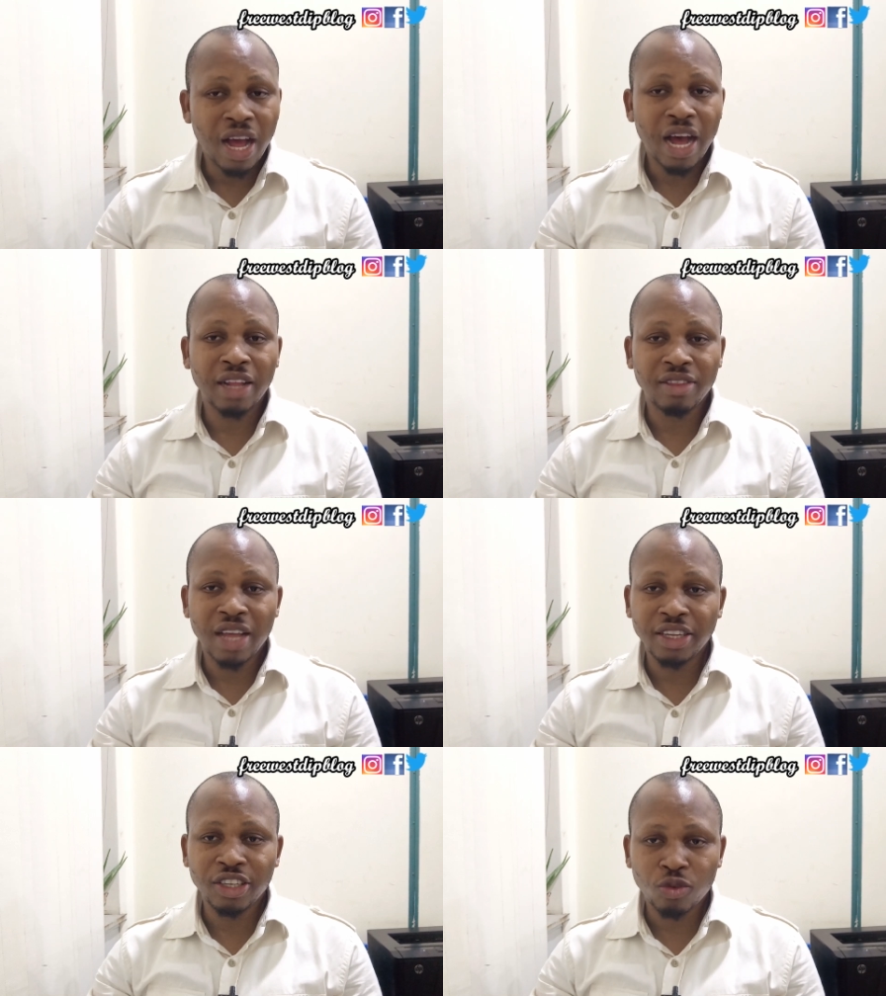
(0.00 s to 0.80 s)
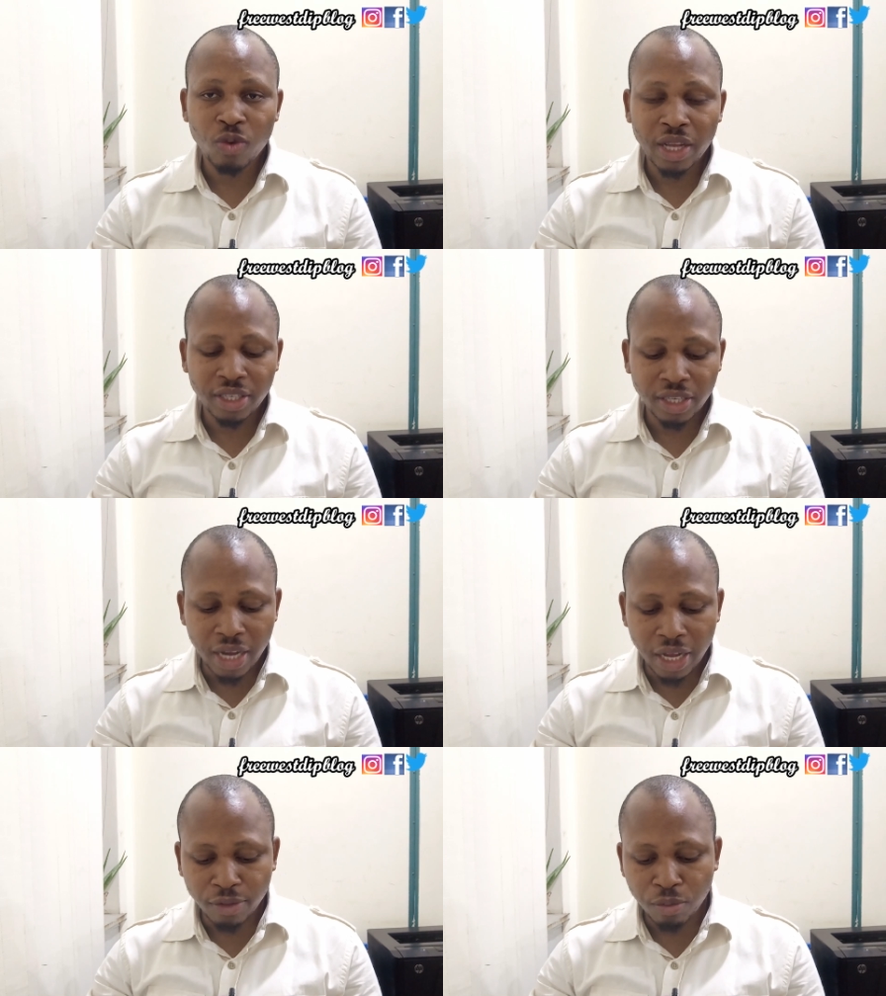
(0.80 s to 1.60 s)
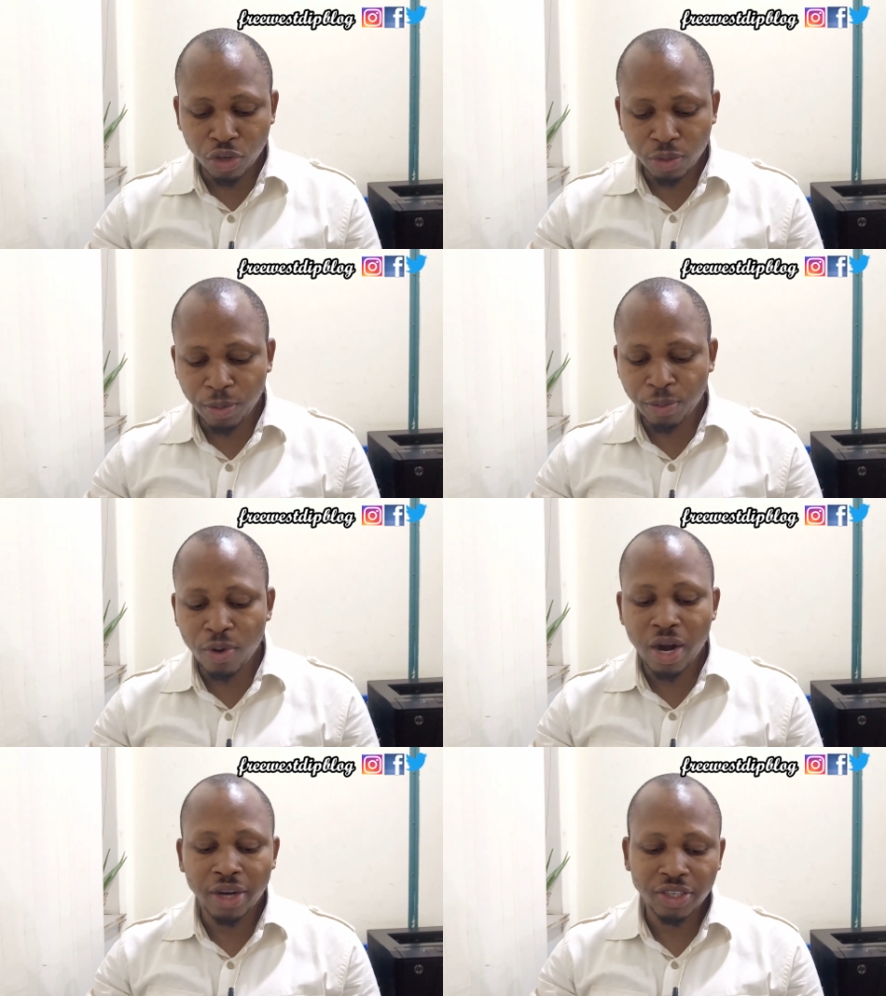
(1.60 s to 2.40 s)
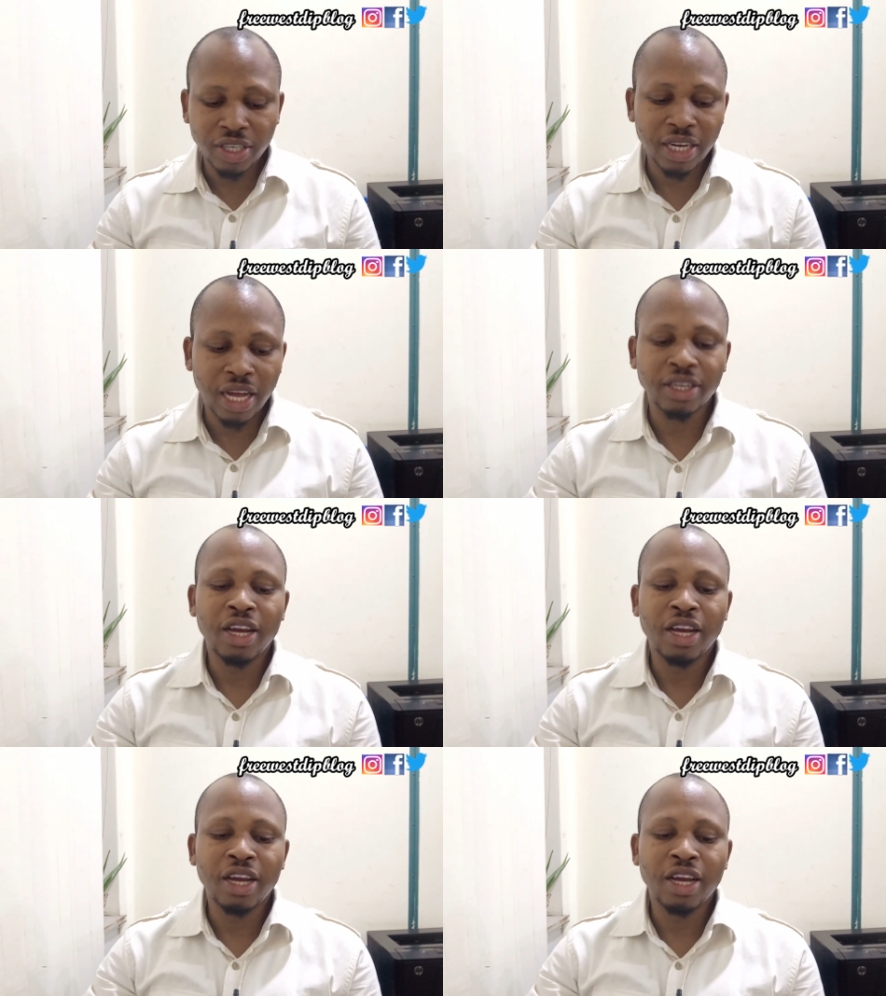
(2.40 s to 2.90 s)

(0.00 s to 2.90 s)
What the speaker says: And that is one thing that most people are saying, that